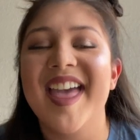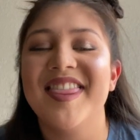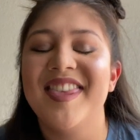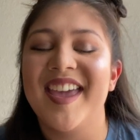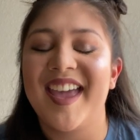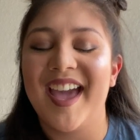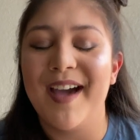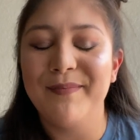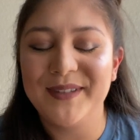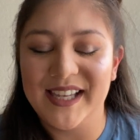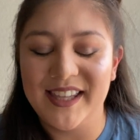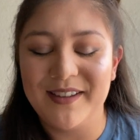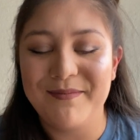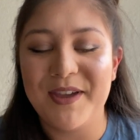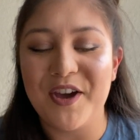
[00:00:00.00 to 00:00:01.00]
And they kept
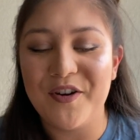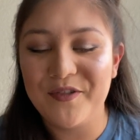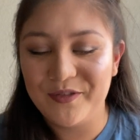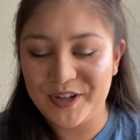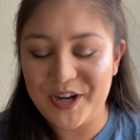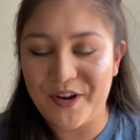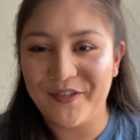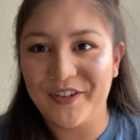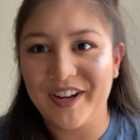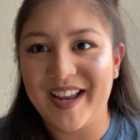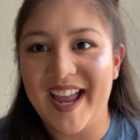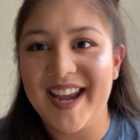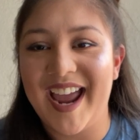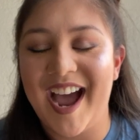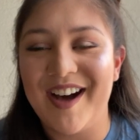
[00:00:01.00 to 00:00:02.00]
telling me over and over
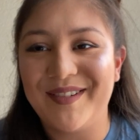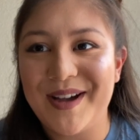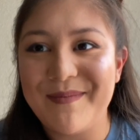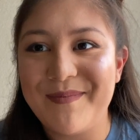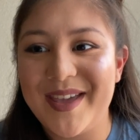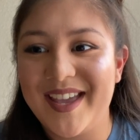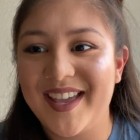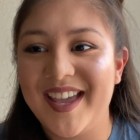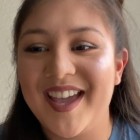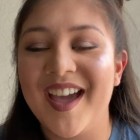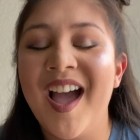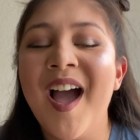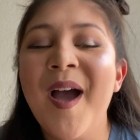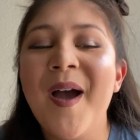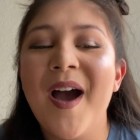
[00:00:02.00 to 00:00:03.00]
again how I'm making
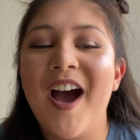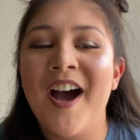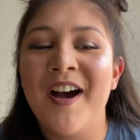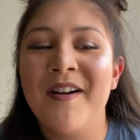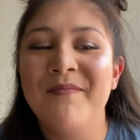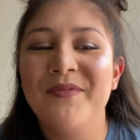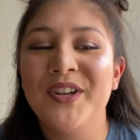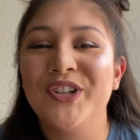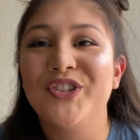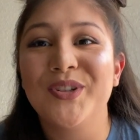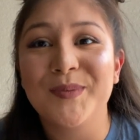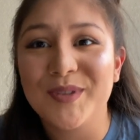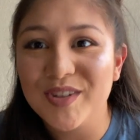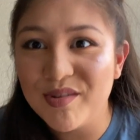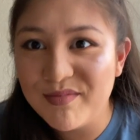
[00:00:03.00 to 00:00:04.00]
their
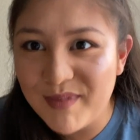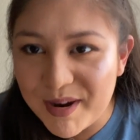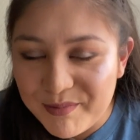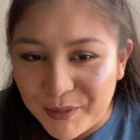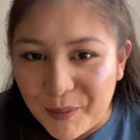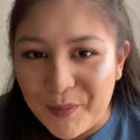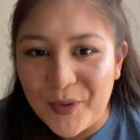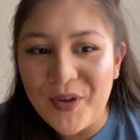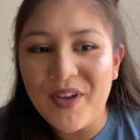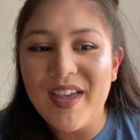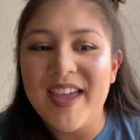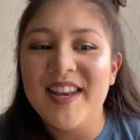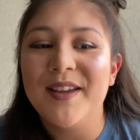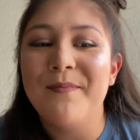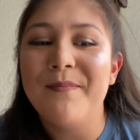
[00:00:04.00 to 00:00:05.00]
trip so memorable
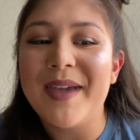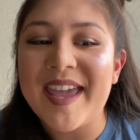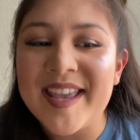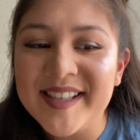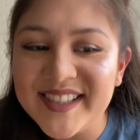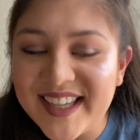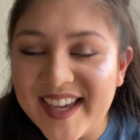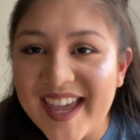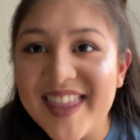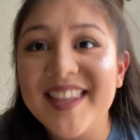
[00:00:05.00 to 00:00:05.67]
and amazing.